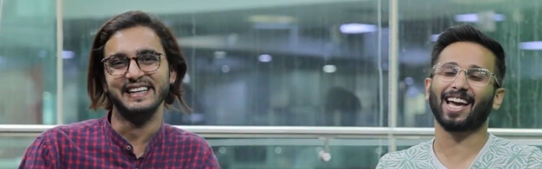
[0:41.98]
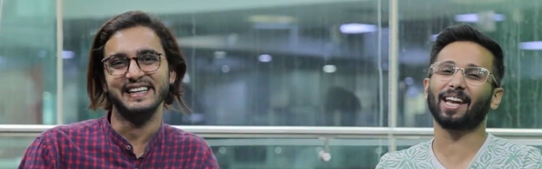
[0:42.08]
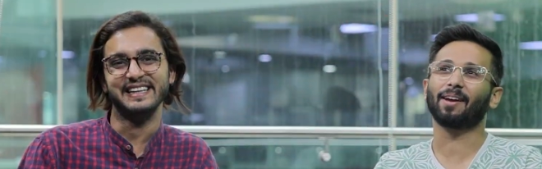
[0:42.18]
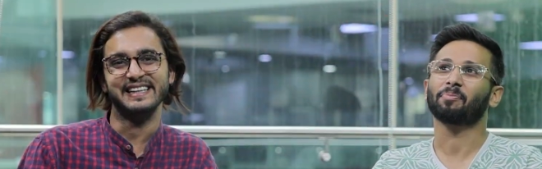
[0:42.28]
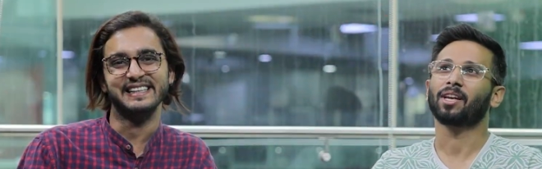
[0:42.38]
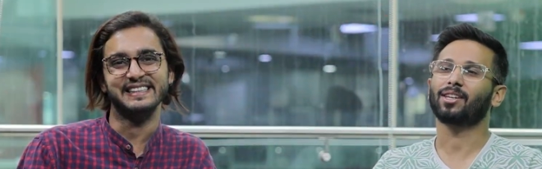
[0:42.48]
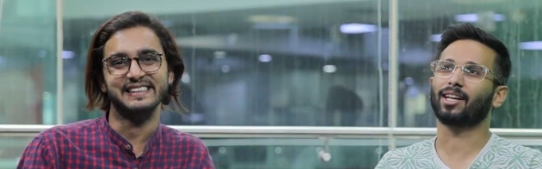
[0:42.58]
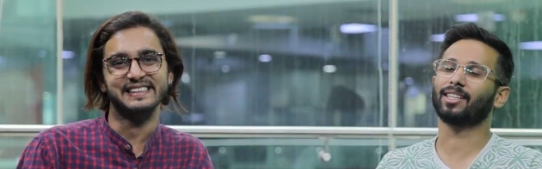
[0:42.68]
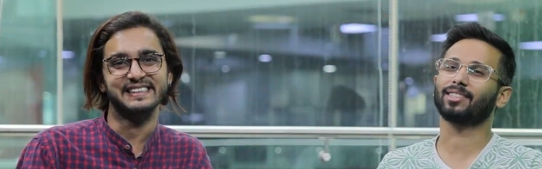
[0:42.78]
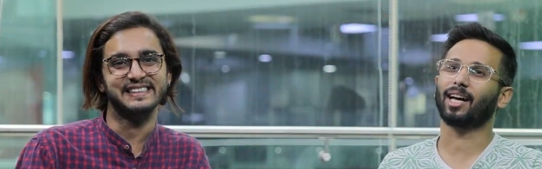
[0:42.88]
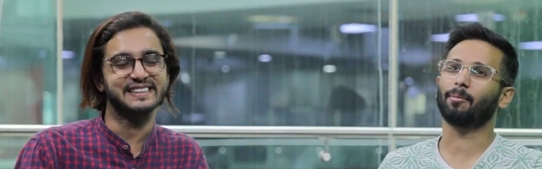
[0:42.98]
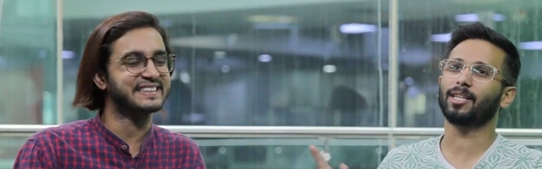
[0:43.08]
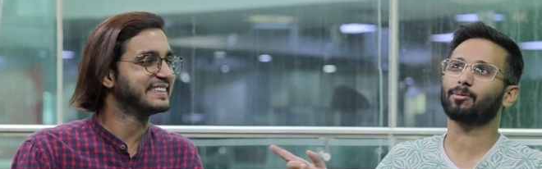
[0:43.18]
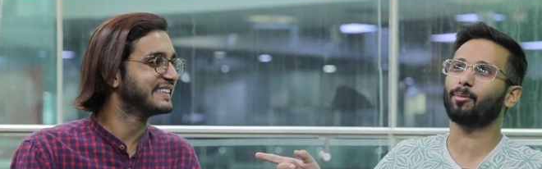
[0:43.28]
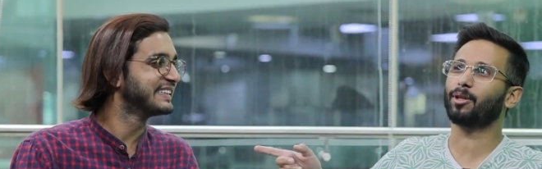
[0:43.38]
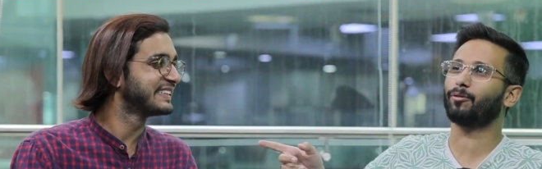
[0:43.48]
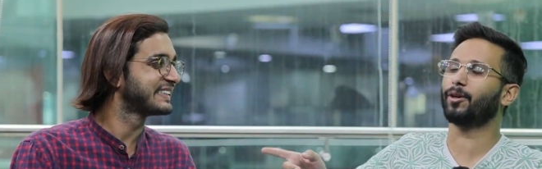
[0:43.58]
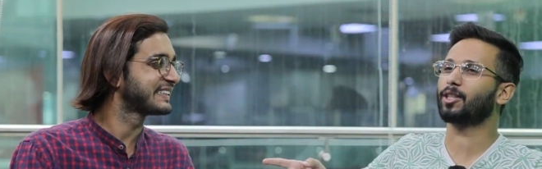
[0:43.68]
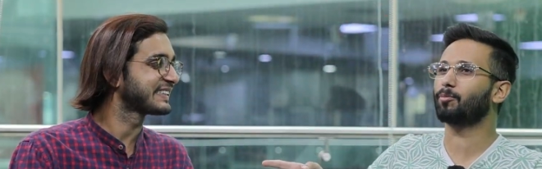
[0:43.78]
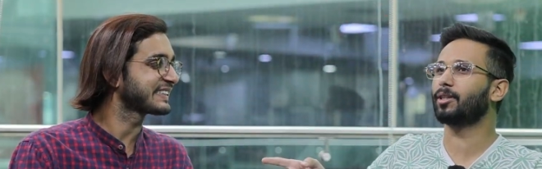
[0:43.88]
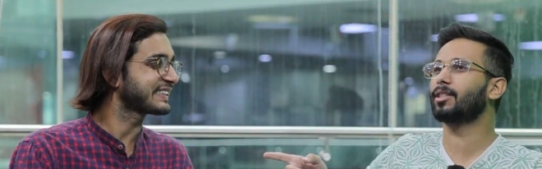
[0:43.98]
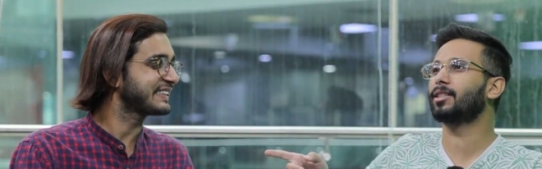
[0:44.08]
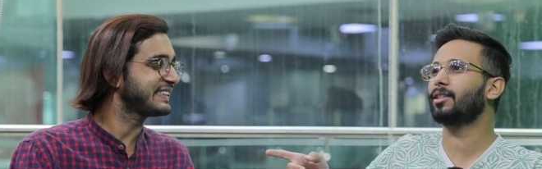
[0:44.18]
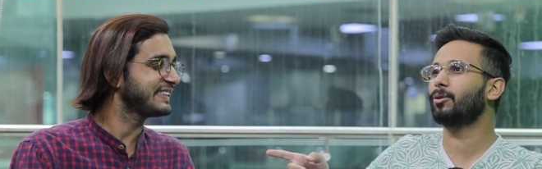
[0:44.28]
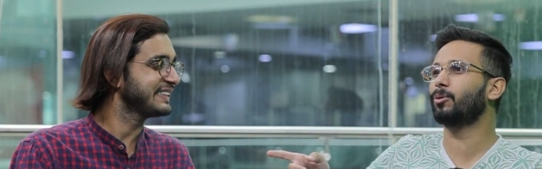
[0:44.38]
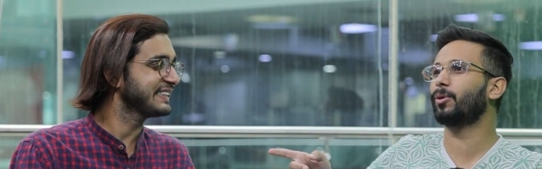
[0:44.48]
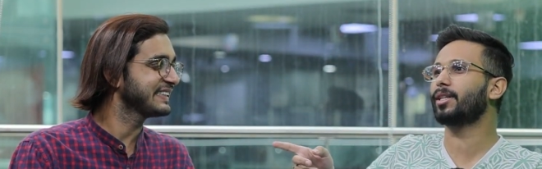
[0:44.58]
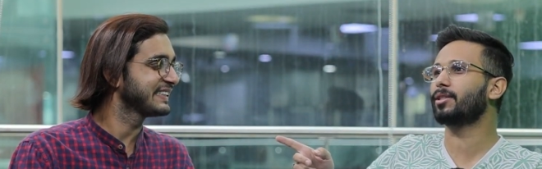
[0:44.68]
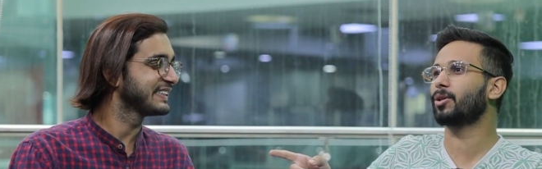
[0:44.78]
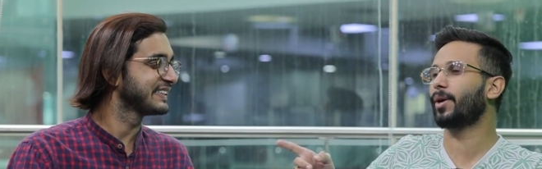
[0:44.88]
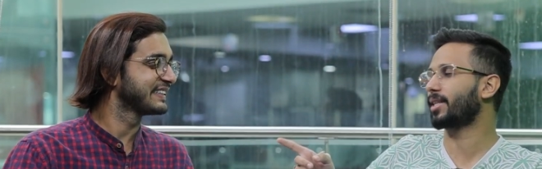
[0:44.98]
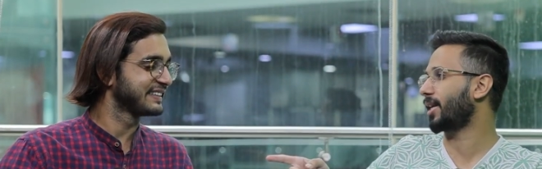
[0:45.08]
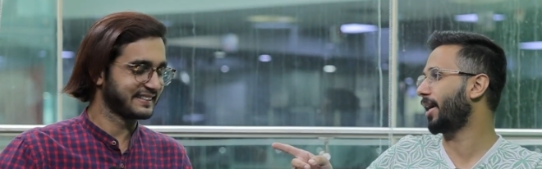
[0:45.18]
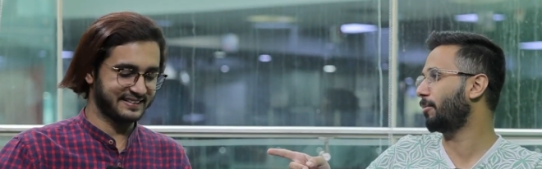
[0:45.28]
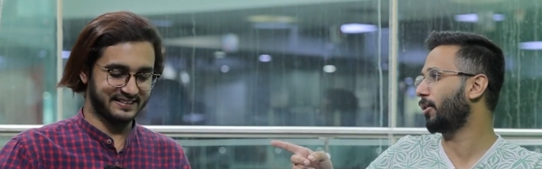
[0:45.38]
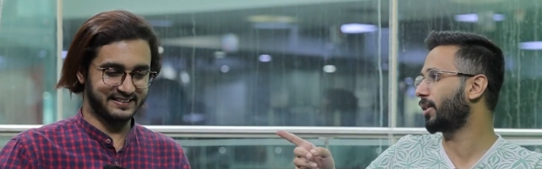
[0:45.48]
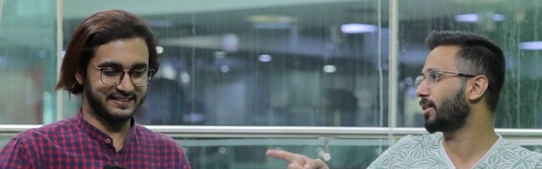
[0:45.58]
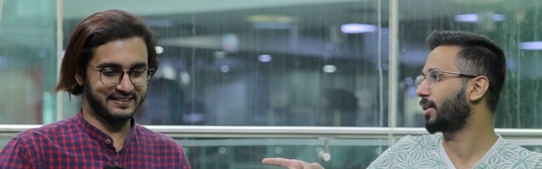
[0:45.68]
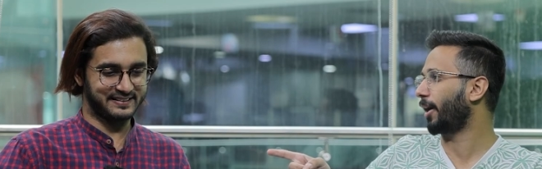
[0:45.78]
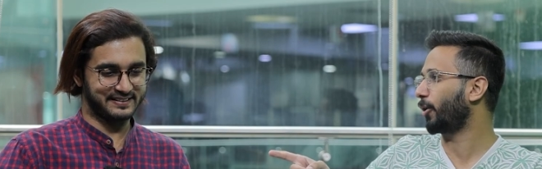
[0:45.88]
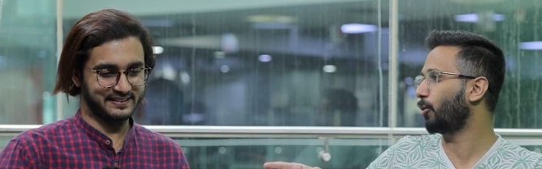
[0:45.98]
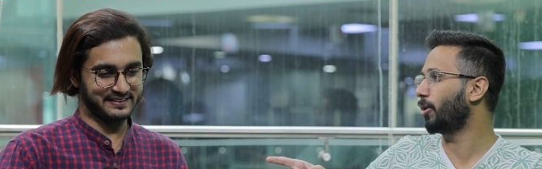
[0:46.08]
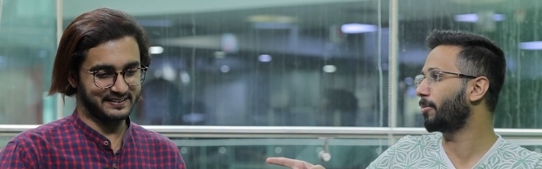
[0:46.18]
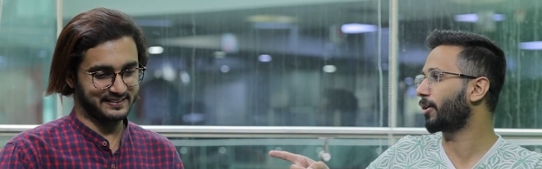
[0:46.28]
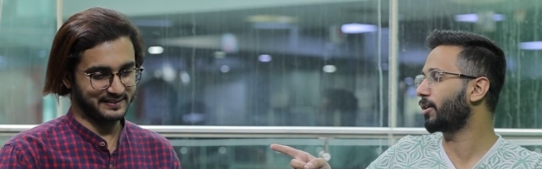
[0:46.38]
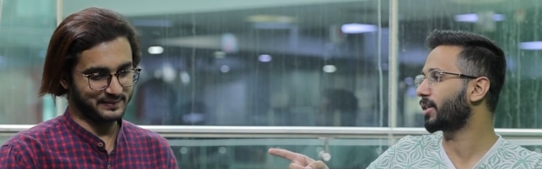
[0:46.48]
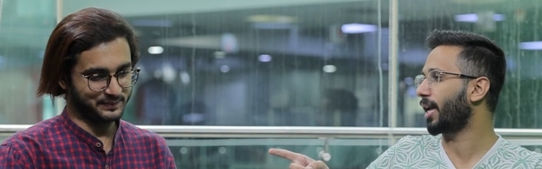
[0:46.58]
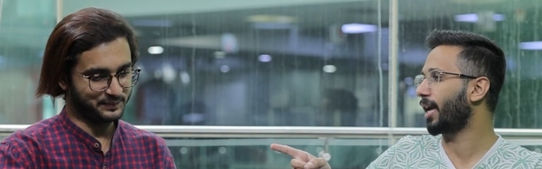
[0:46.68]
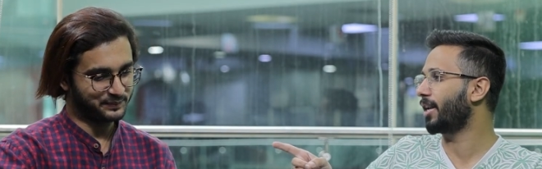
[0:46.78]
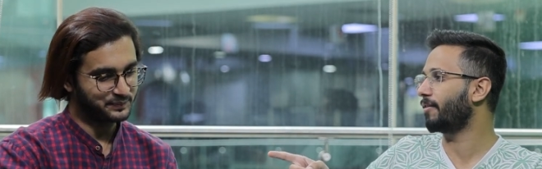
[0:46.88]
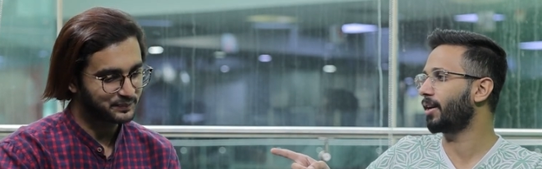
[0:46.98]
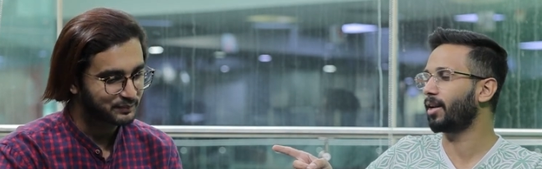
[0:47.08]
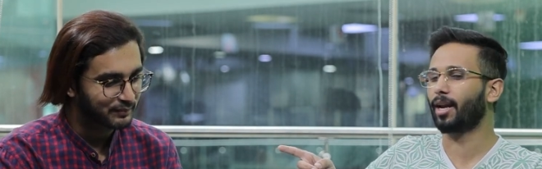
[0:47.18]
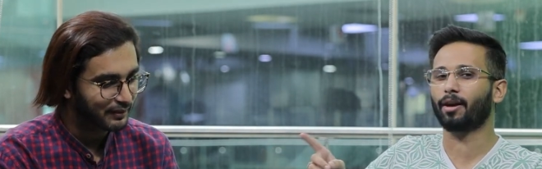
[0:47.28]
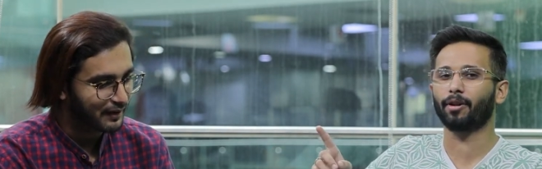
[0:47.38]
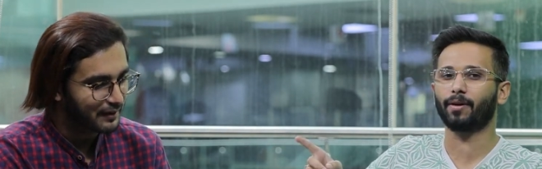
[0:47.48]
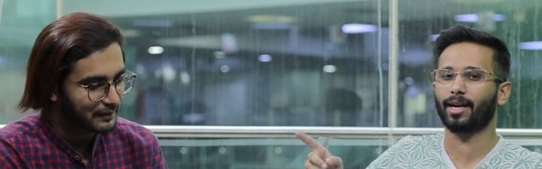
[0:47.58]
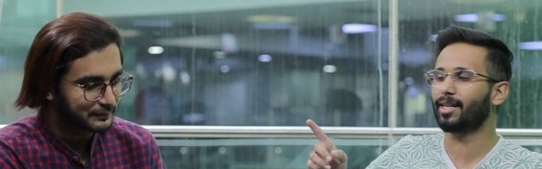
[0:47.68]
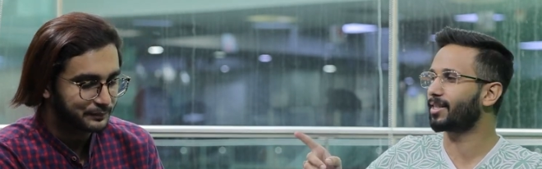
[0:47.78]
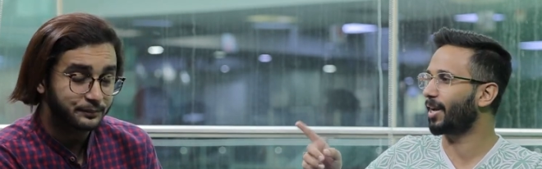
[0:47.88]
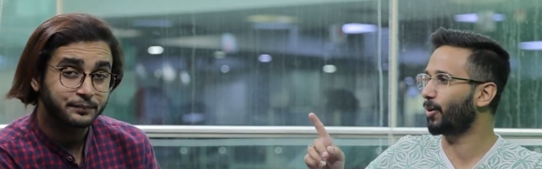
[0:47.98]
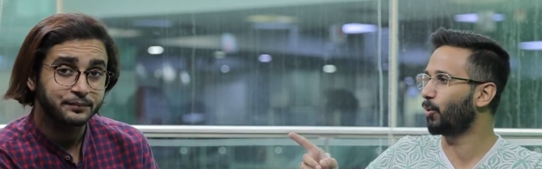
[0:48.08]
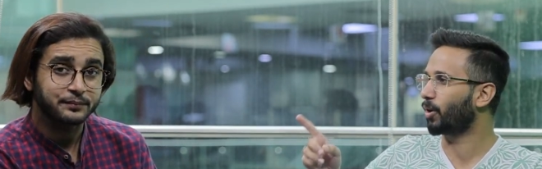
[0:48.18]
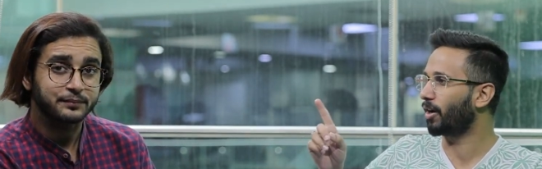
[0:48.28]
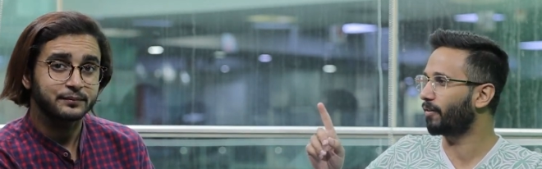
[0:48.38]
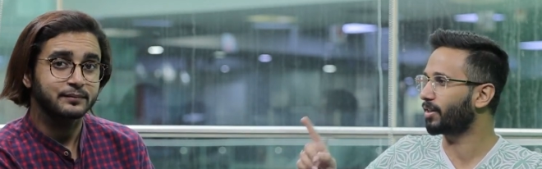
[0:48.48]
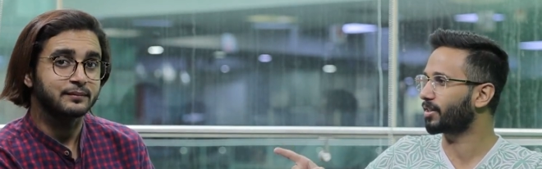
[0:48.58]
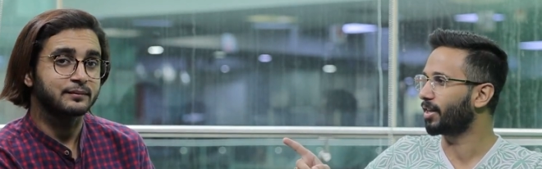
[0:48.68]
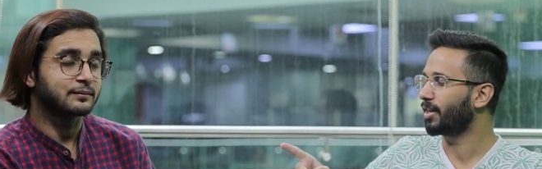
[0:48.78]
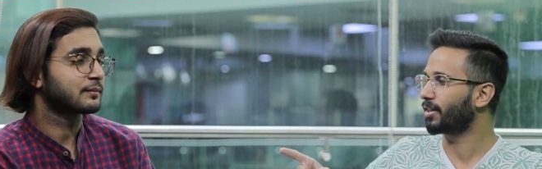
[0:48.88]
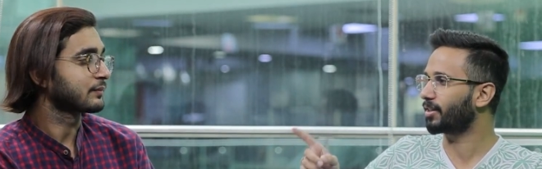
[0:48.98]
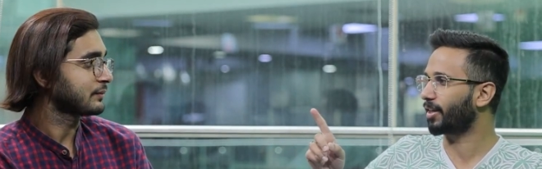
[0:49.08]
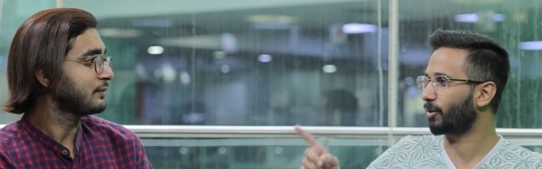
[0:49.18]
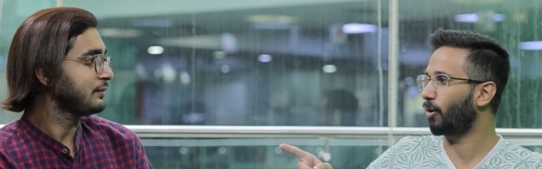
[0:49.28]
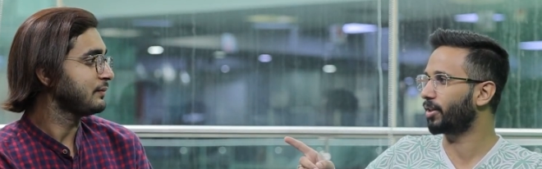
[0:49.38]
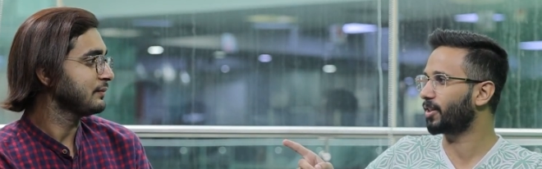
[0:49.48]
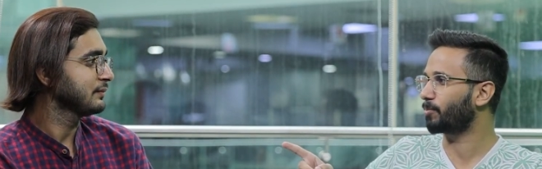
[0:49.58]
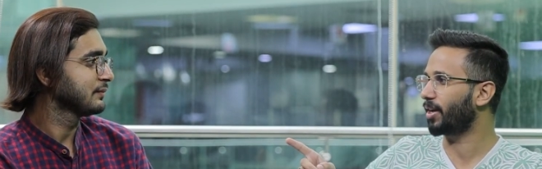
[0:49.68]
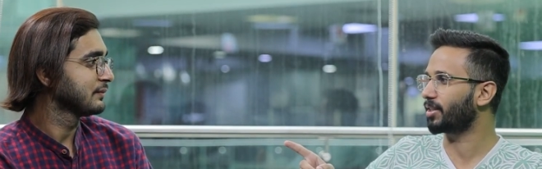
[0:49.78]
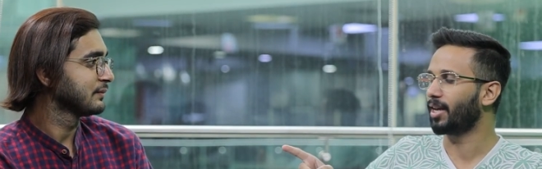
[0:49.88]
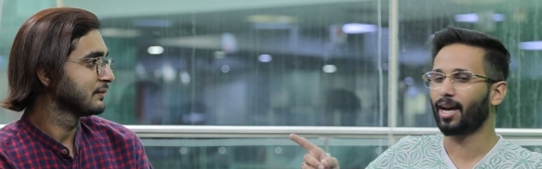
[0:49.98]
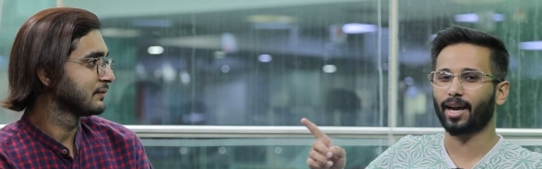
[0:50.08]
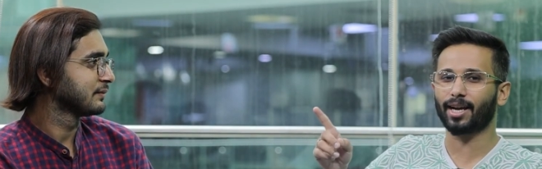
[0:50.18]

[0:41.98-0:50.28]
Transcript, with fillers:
Speaker 1: so anyway, so this Aman is probably the first person who is so excited about this Techtober because anyone and everyone else I know who covers this technology space